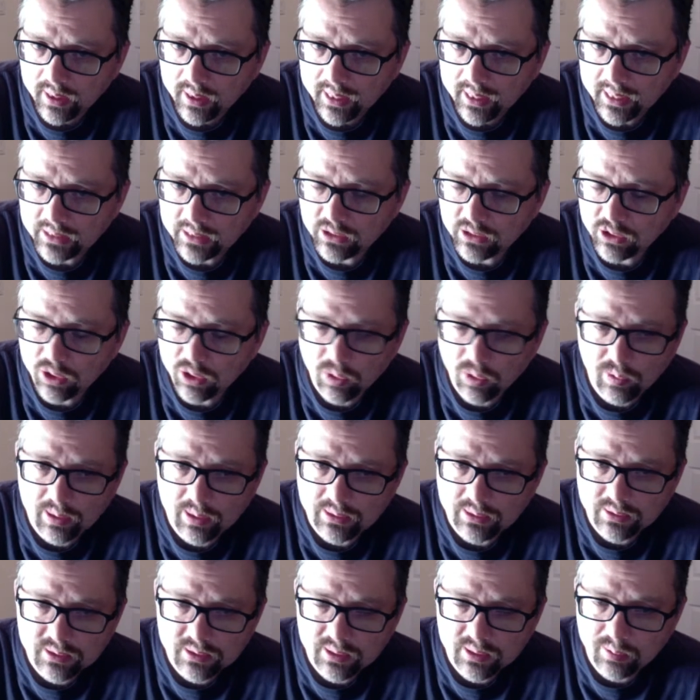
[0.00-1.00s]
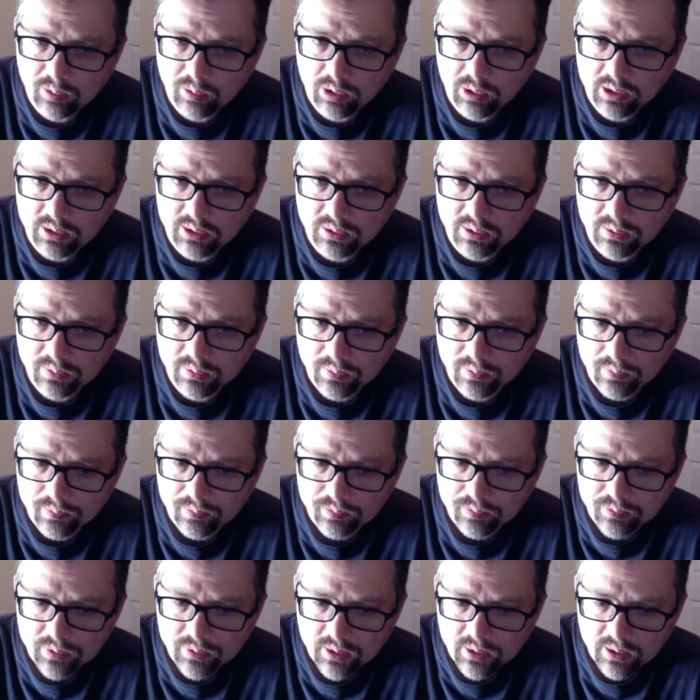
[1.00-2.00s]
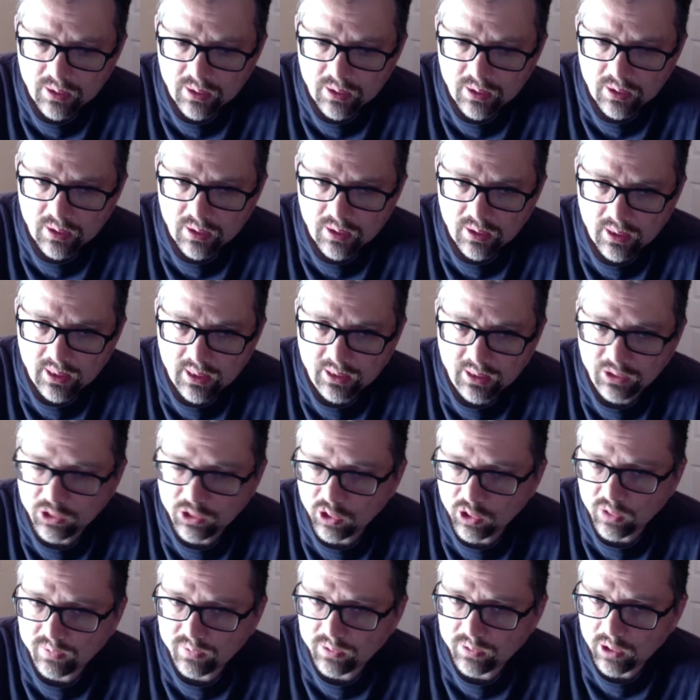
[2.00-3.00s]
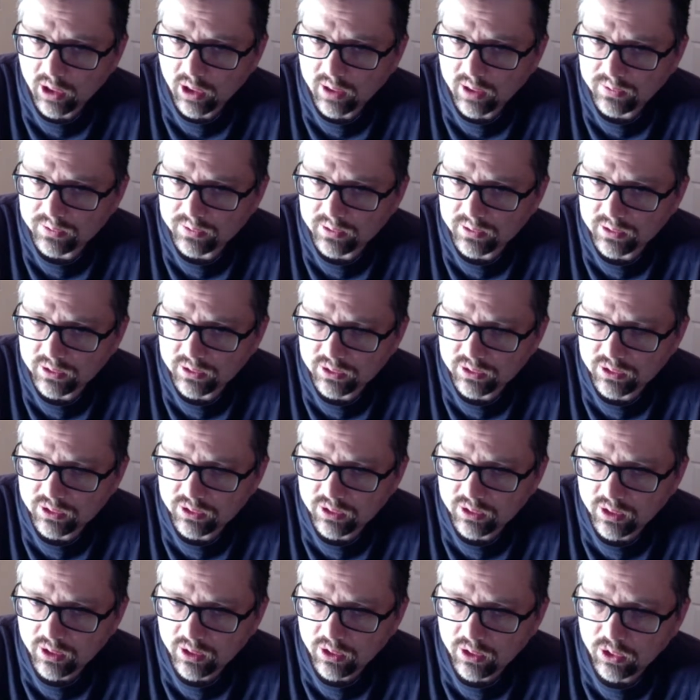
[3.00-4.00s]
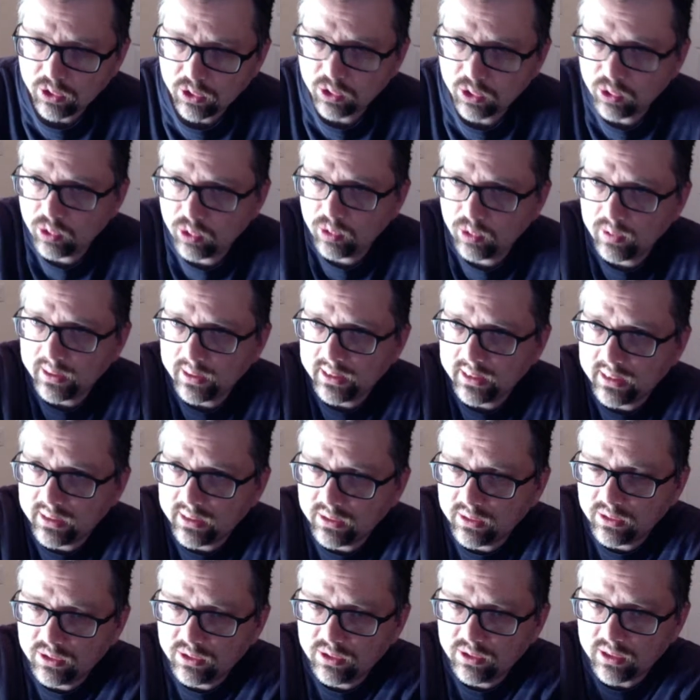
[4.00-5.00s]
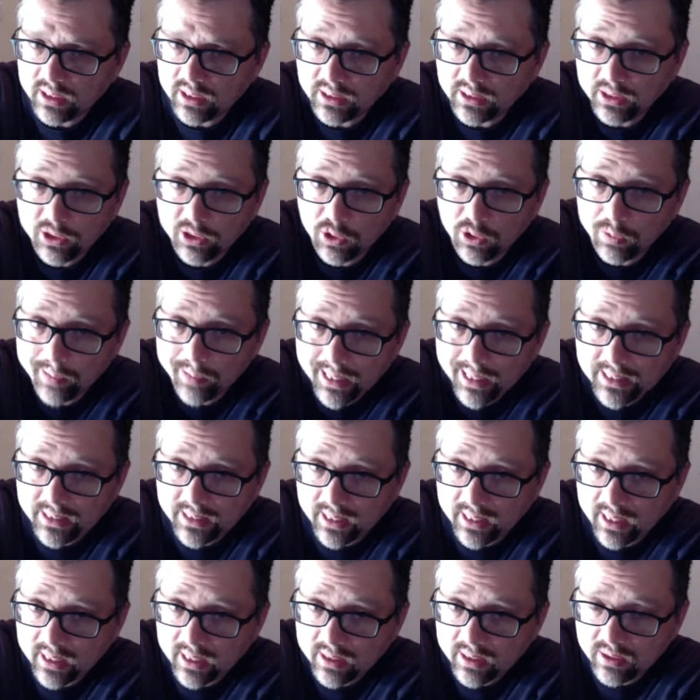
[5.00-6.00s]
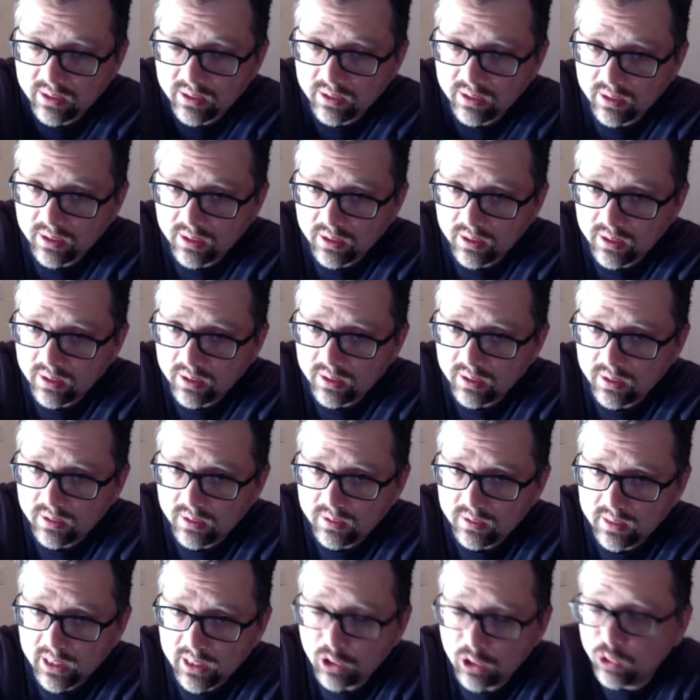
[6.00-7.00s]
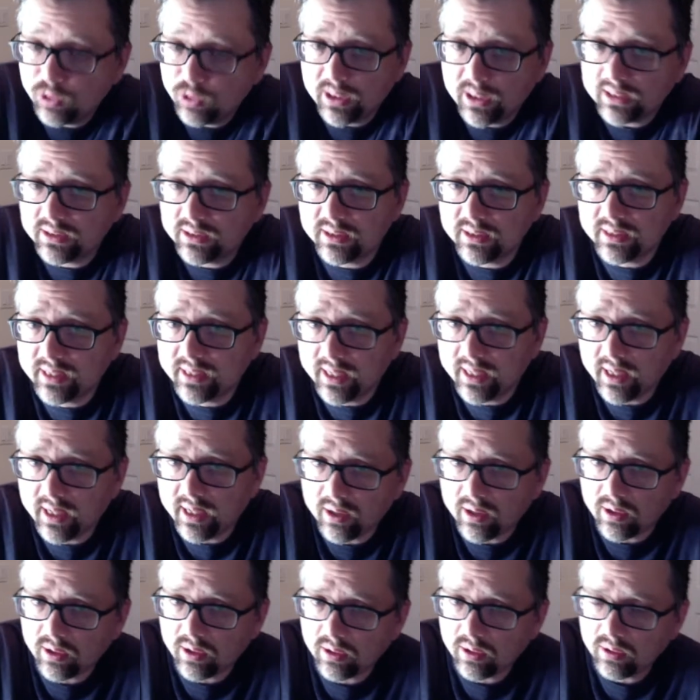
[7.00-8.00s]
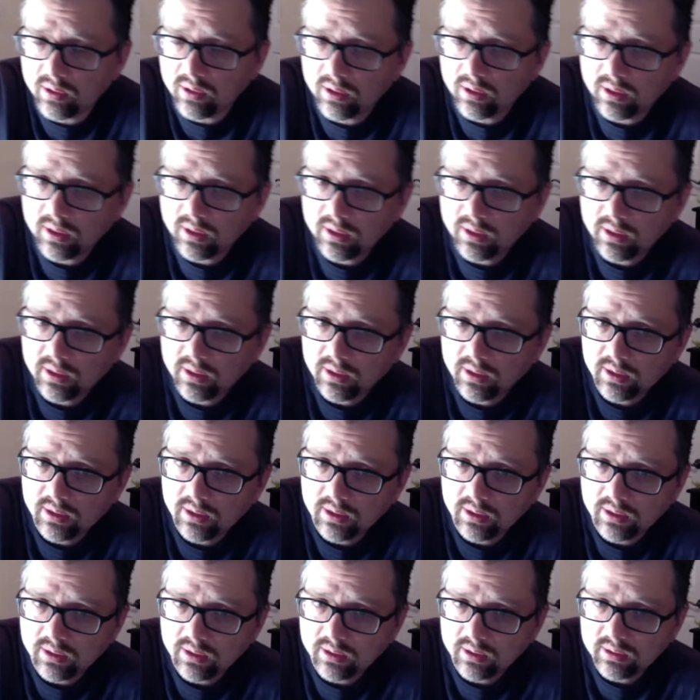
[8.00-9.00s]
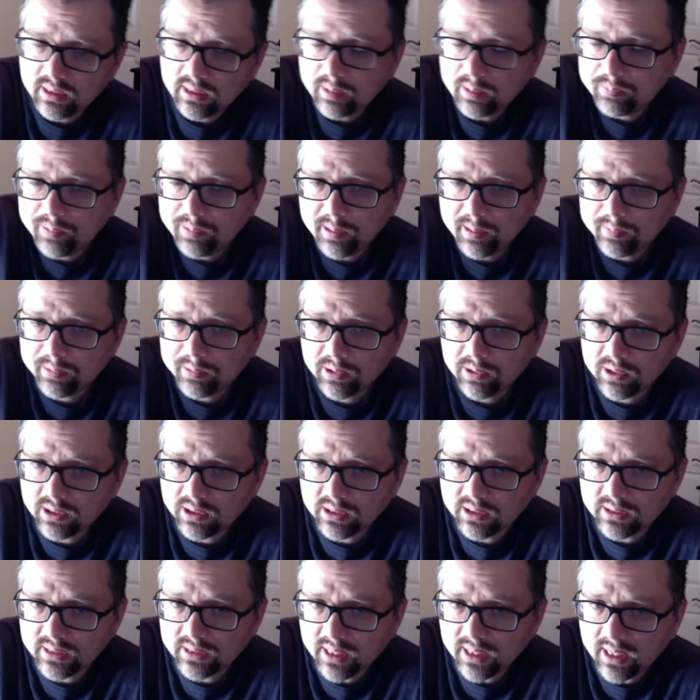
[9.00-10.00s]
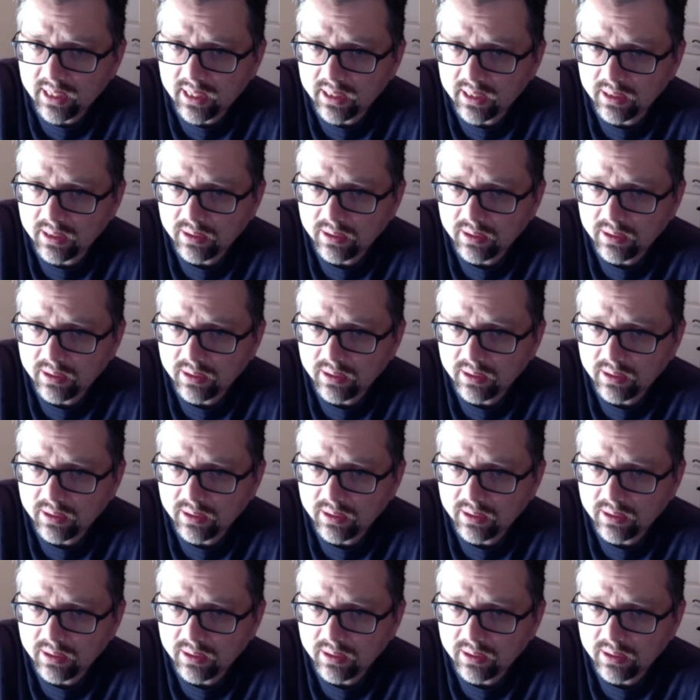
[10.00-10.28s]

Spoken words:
And you don't want someone in the Oval Office who is an egomaniac and who doesn't care that people are going to die,